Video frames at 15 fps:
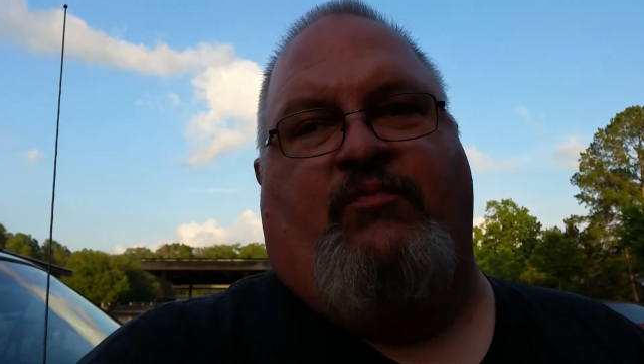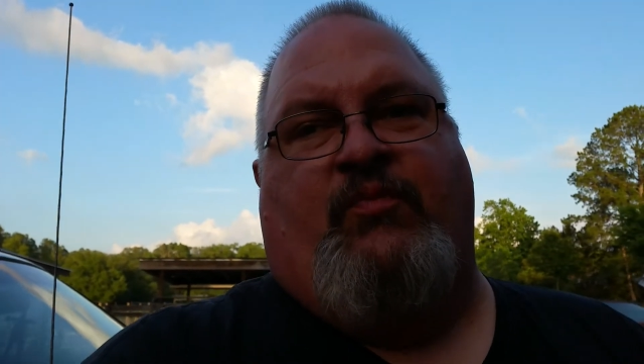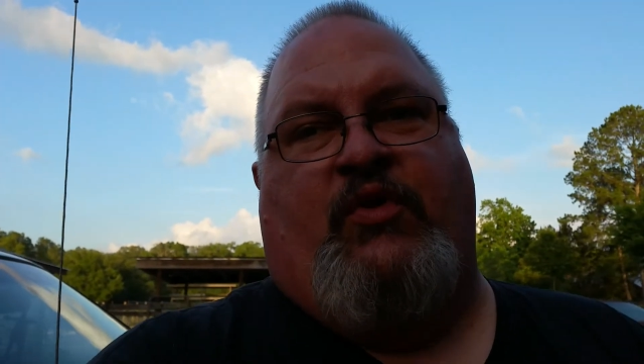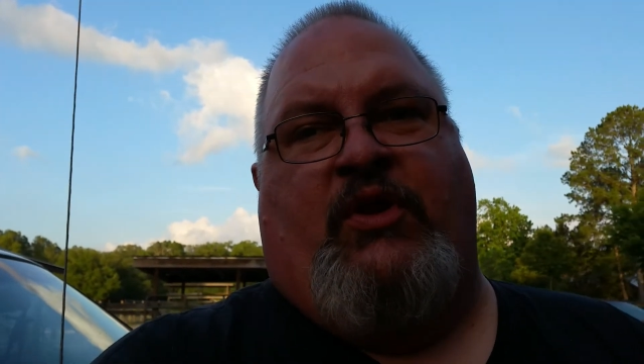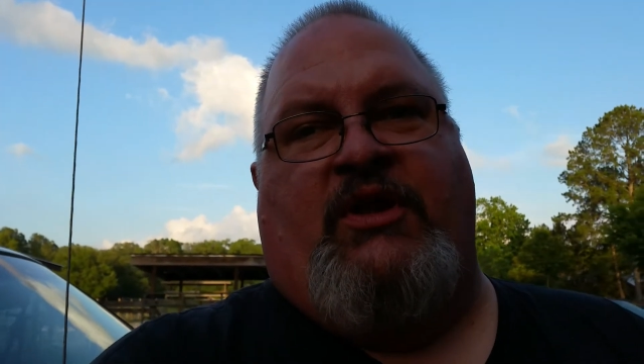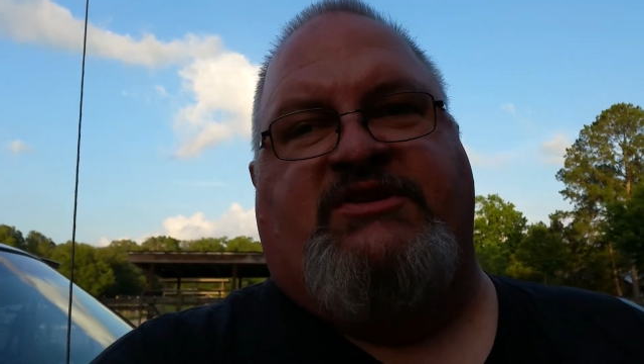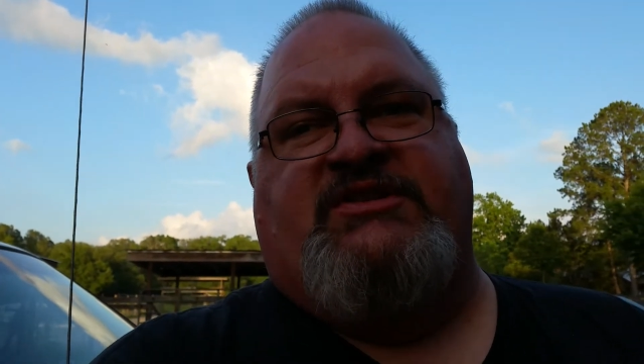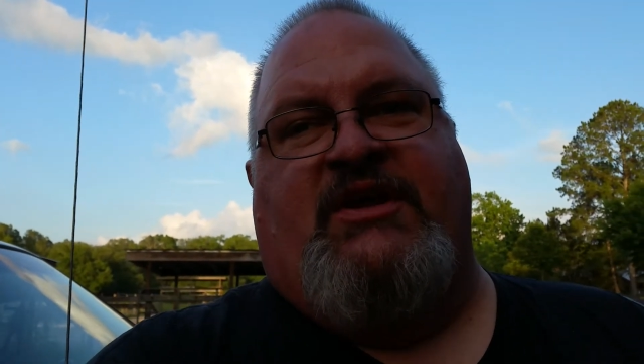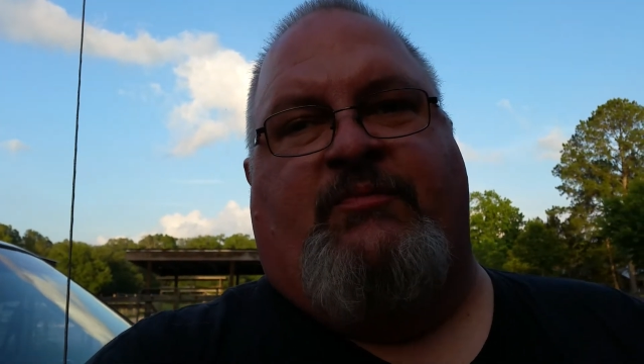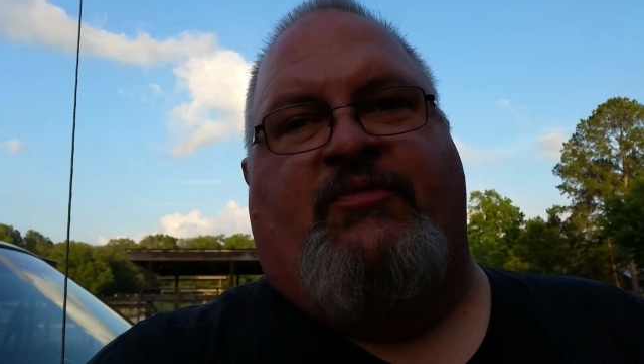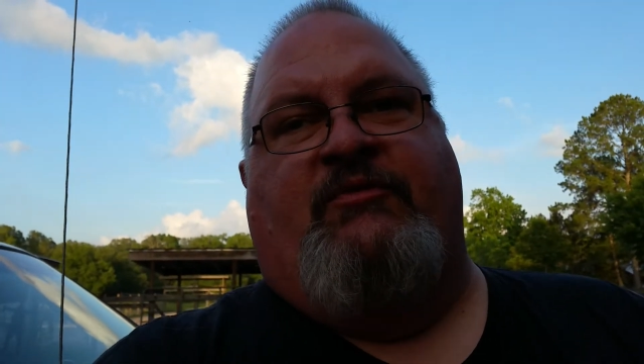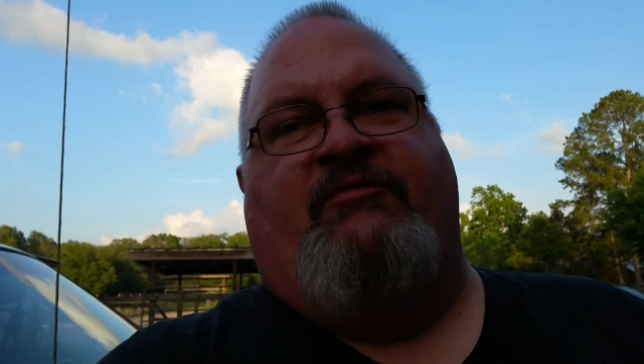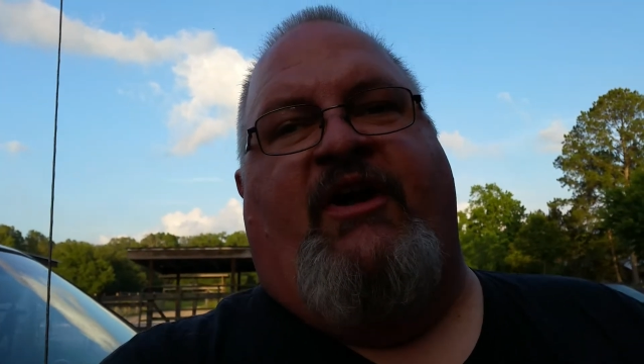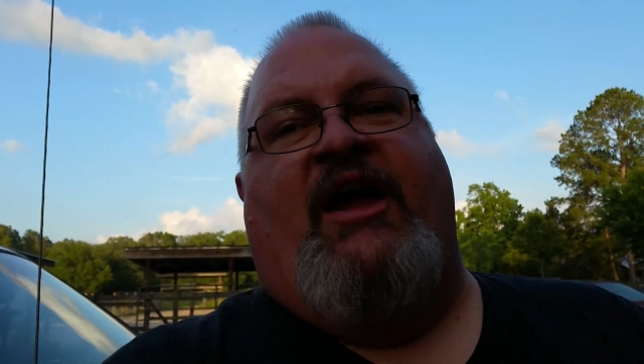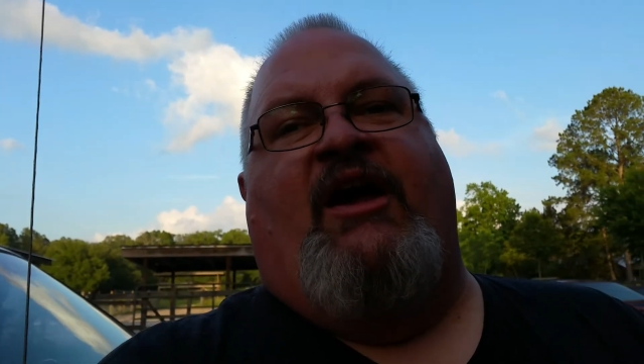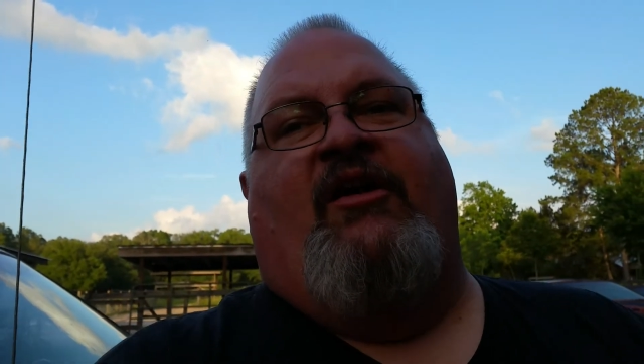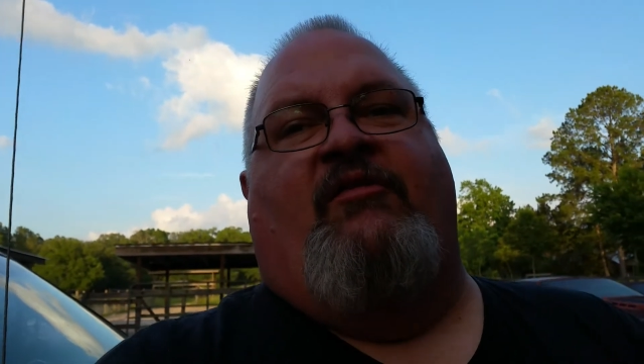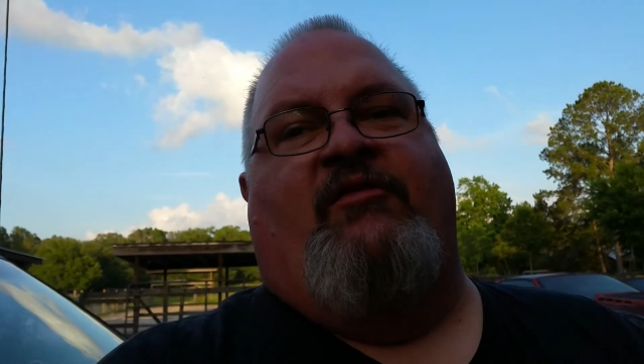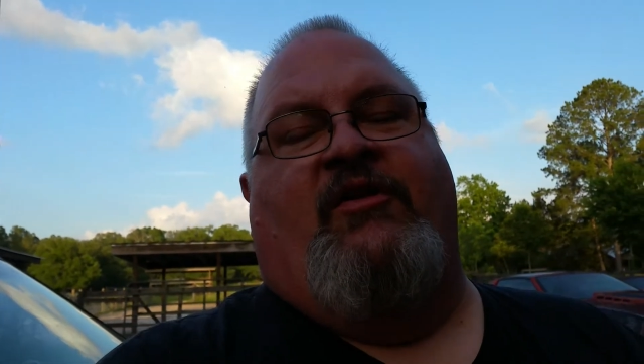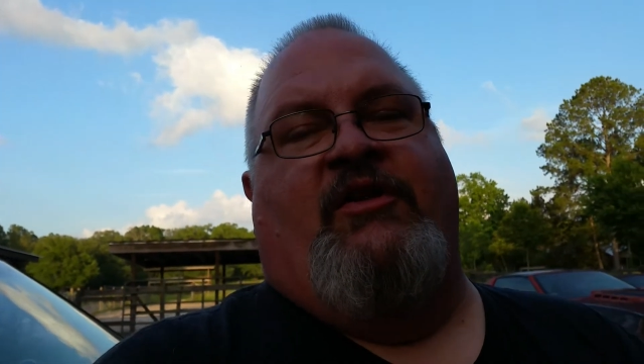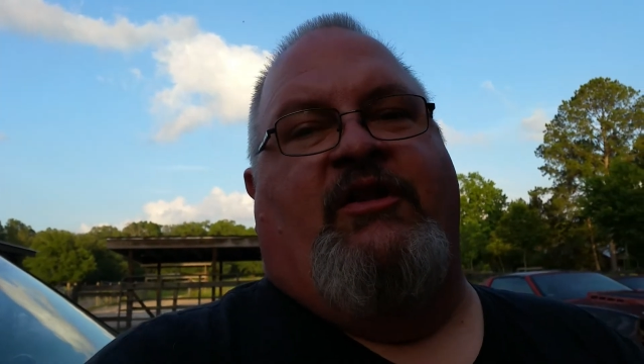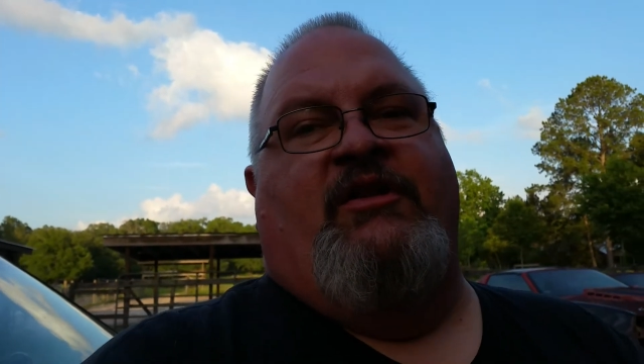plugs up the valve on